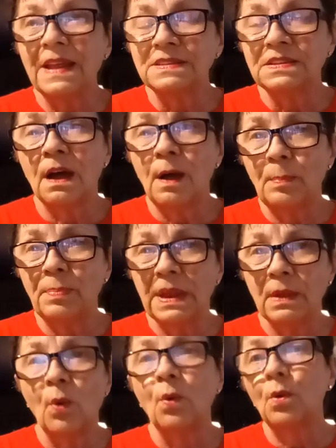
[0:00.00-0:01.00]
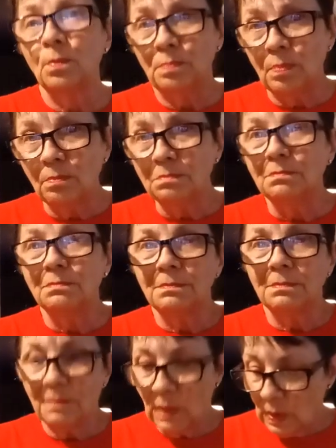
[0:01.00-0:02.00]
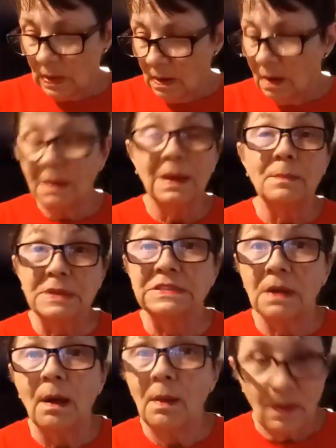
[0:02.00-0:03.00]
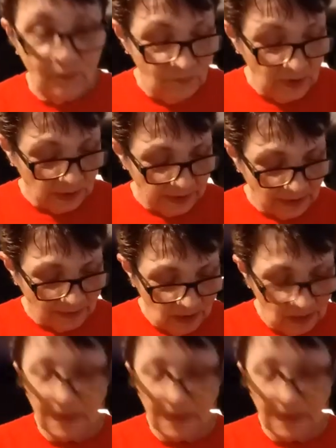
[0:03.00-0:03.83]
and topping, or lemon filling.